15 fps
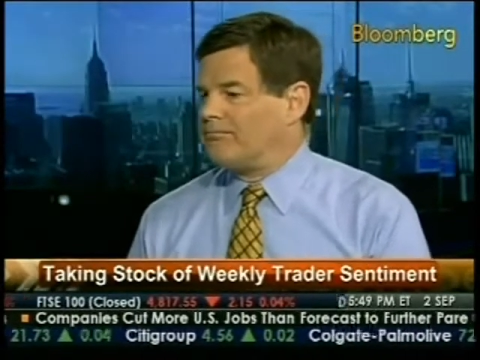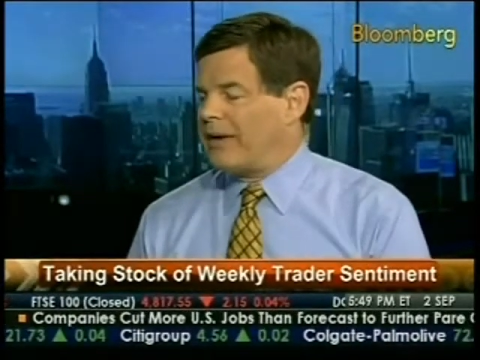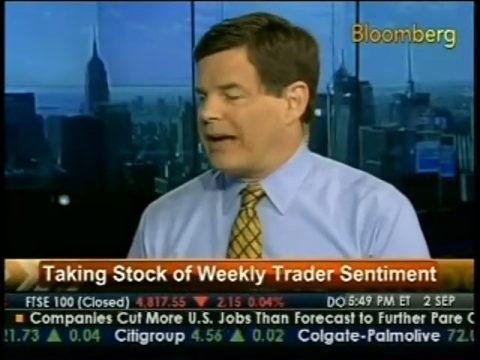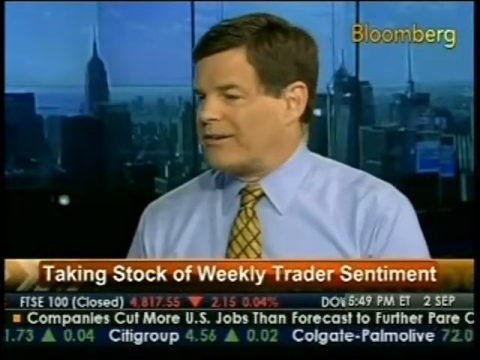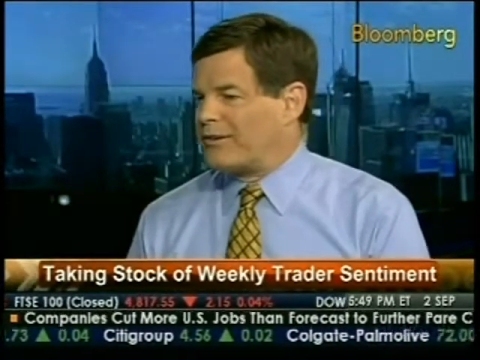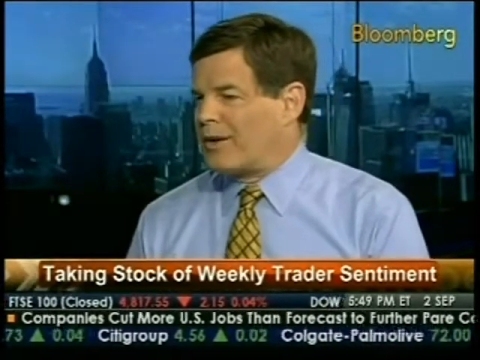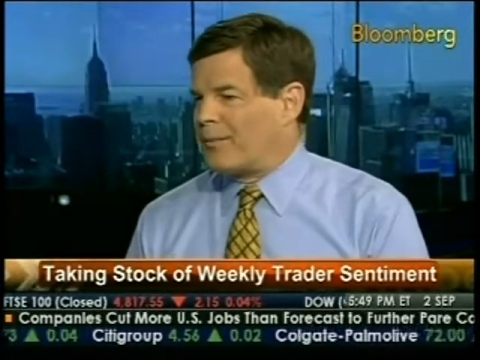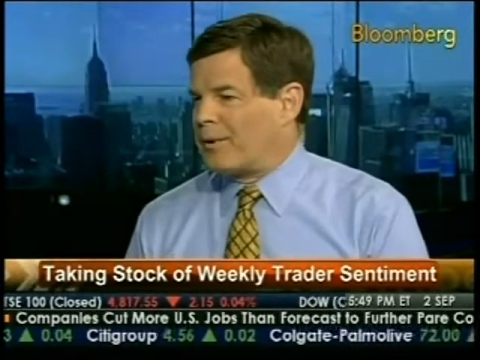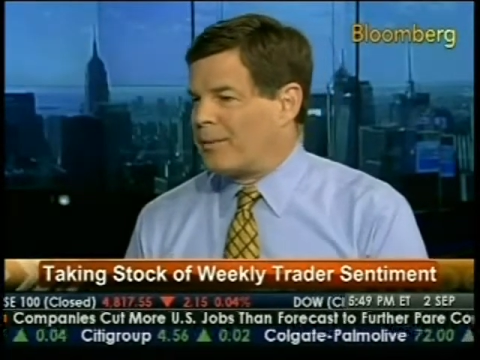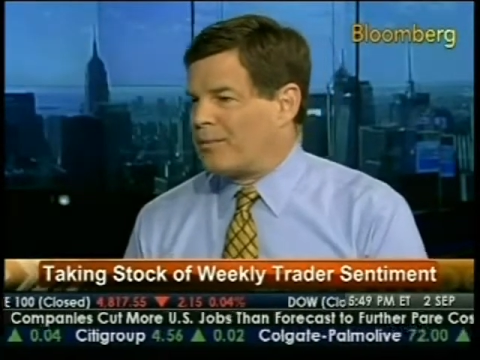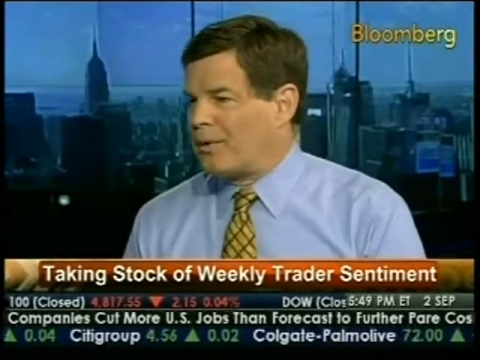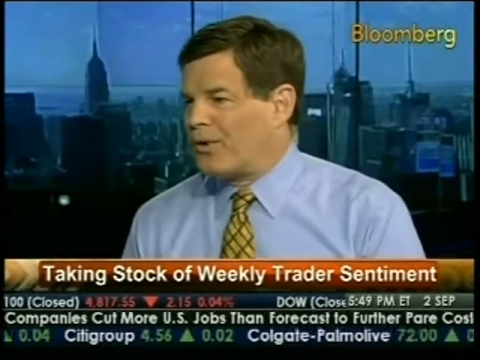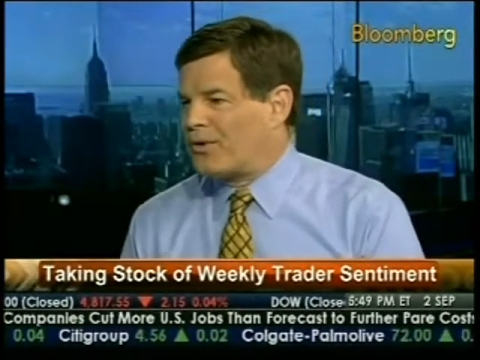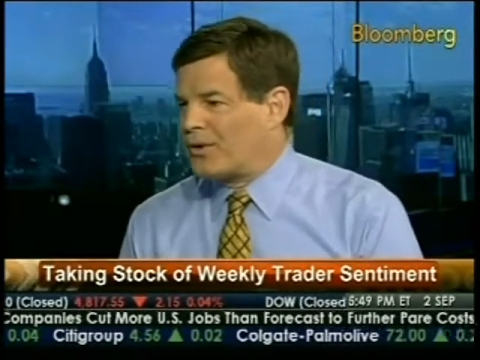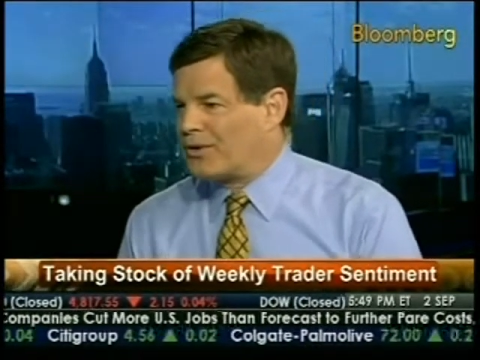X number of
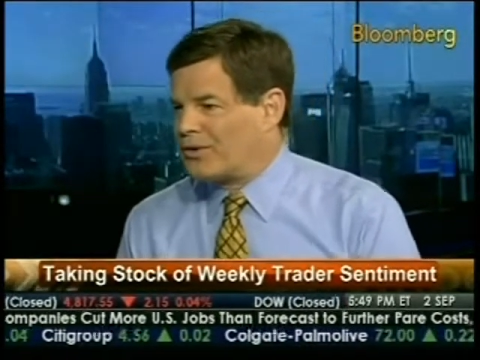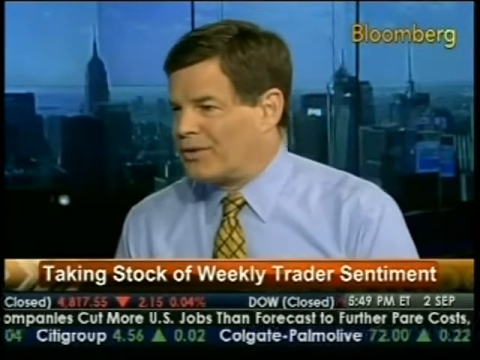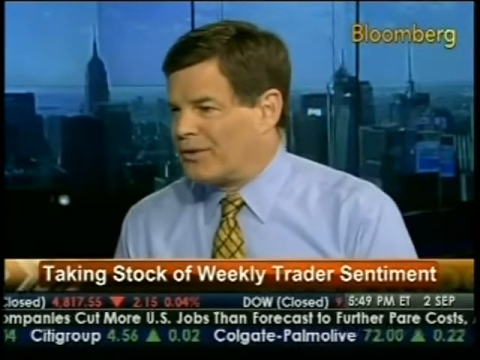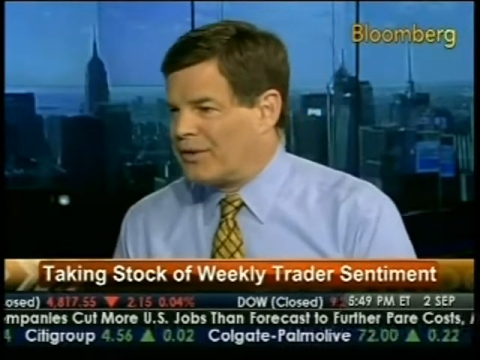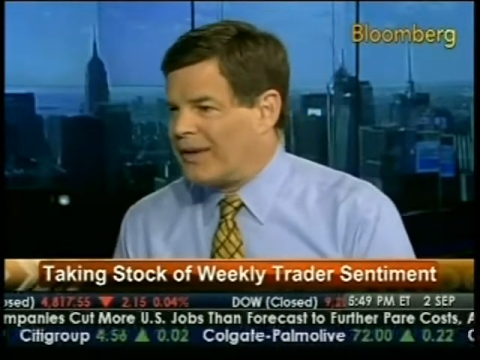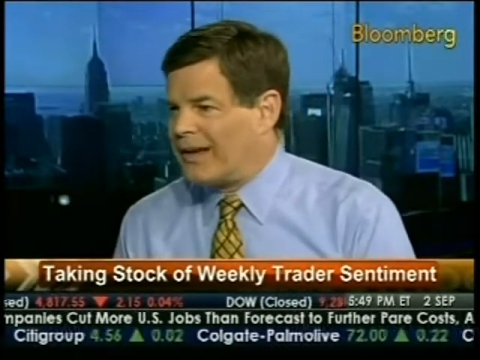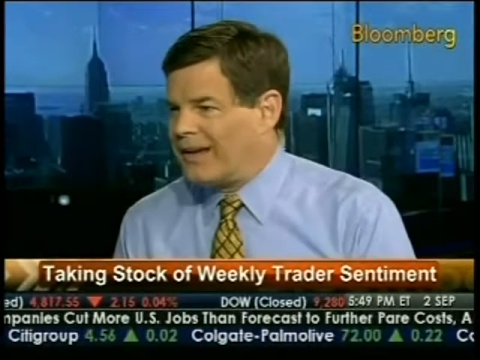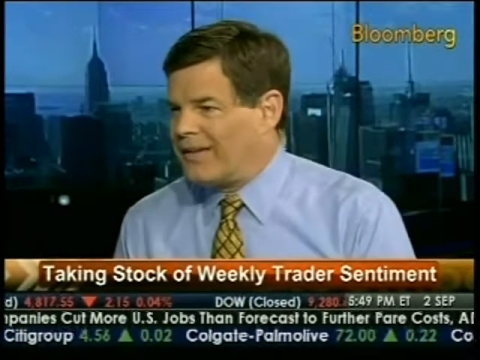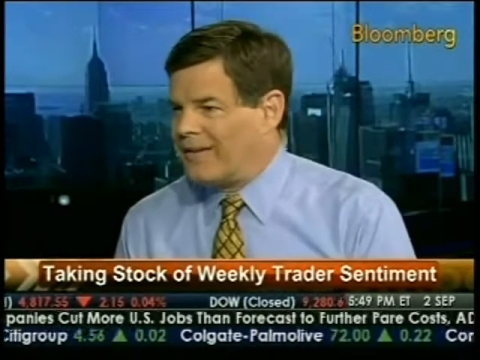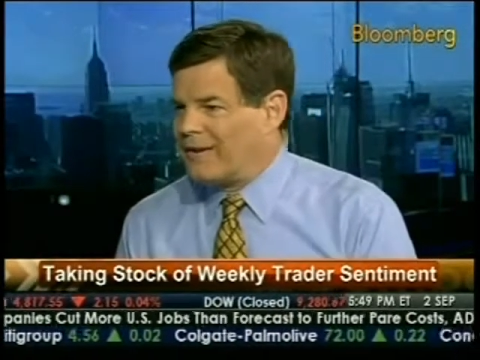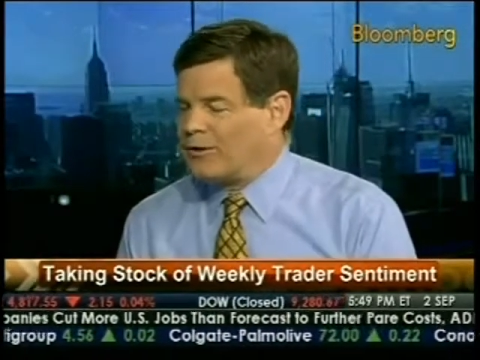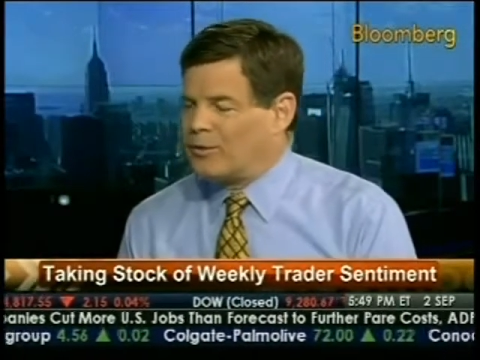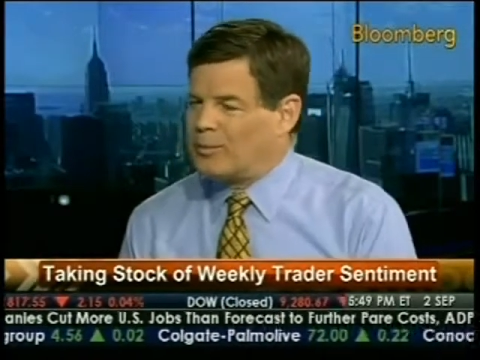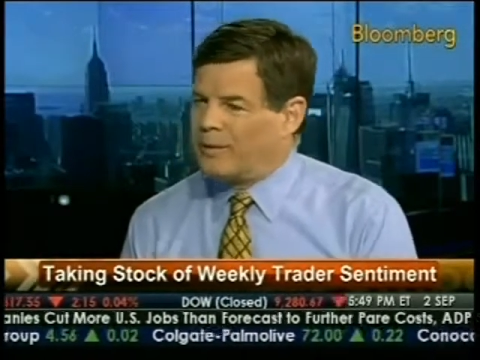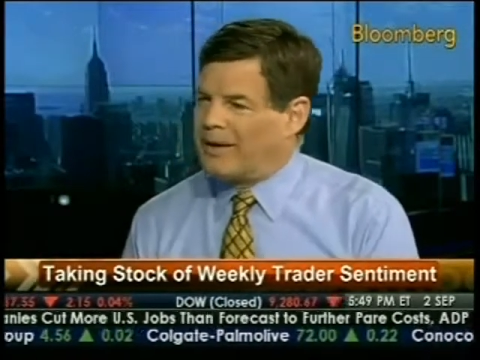brokers are thinking
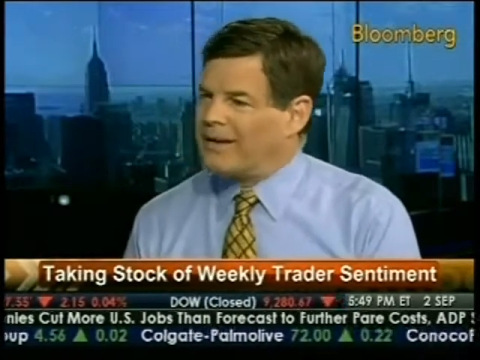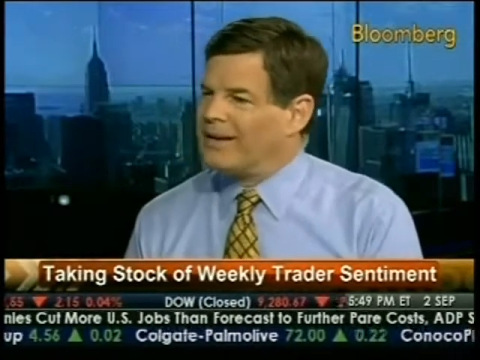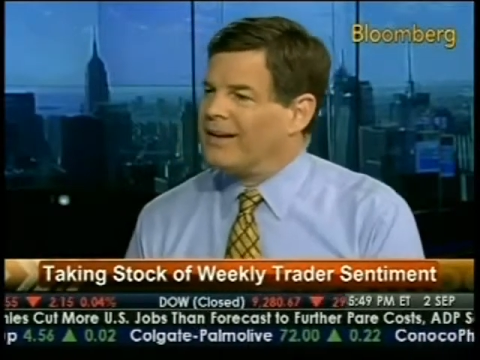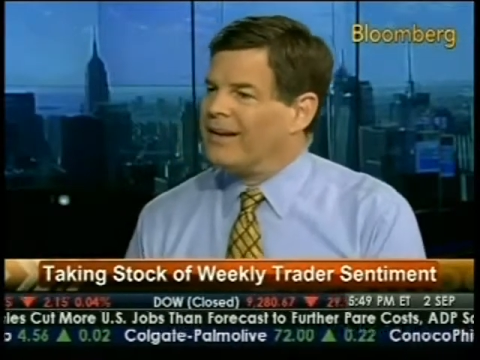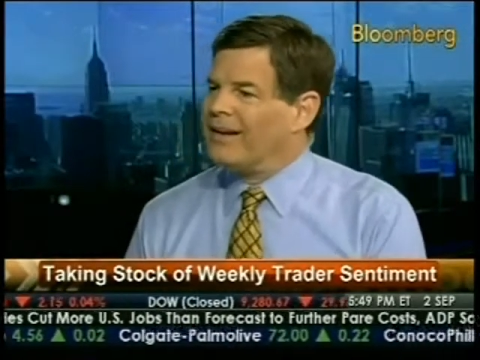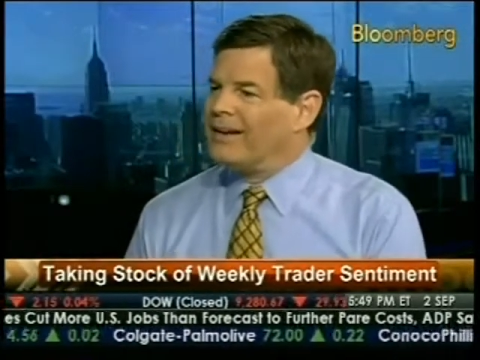this, but